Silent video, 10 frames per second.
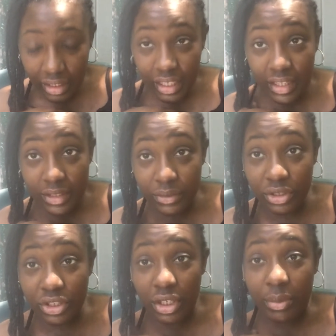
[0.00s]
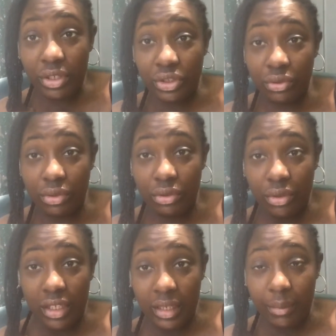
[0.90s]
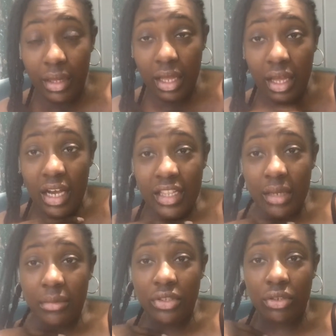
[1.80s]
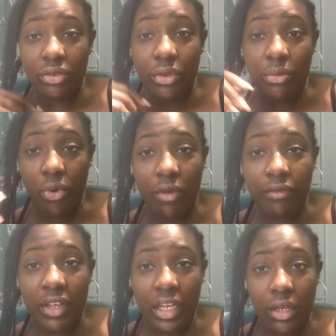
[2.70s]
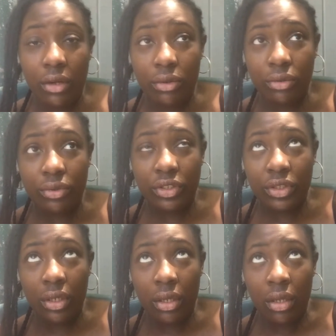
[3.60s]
yeah, this was just going to be a short little clip. I think I'm going to start doing more videos,